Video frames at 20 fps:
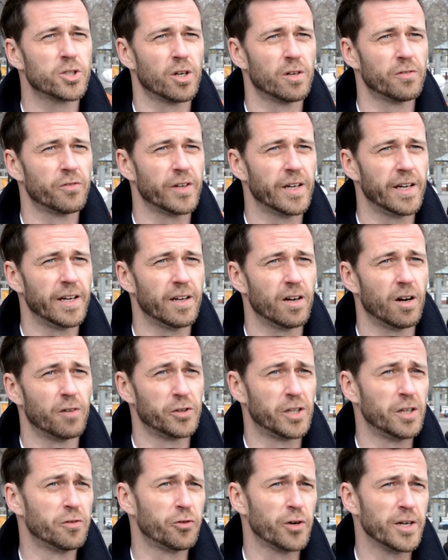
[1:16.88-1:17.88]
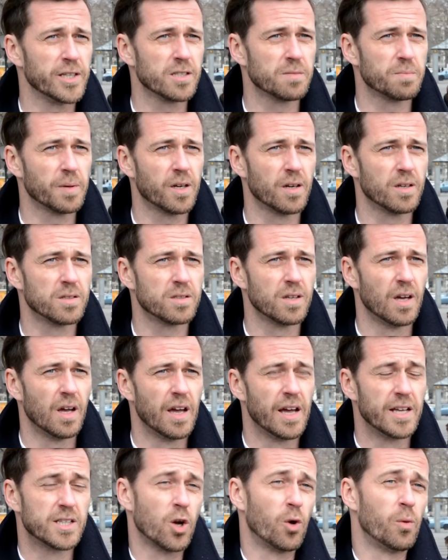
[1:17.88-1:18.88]
of a difference, because
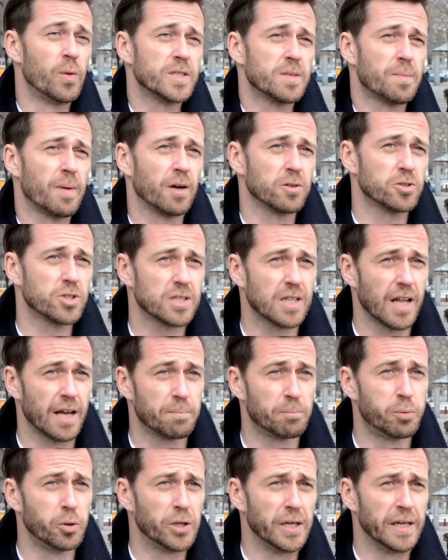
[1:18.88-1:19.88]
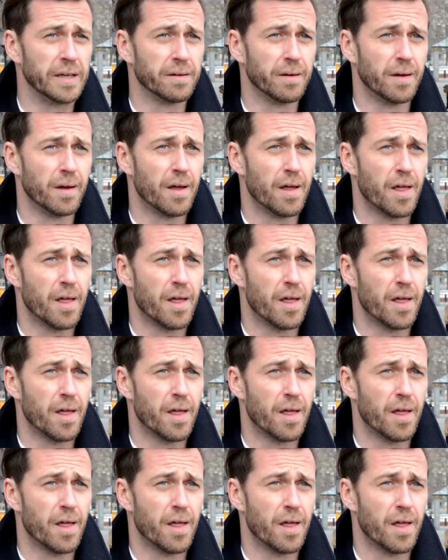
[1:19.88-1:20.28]
it's always about just like putting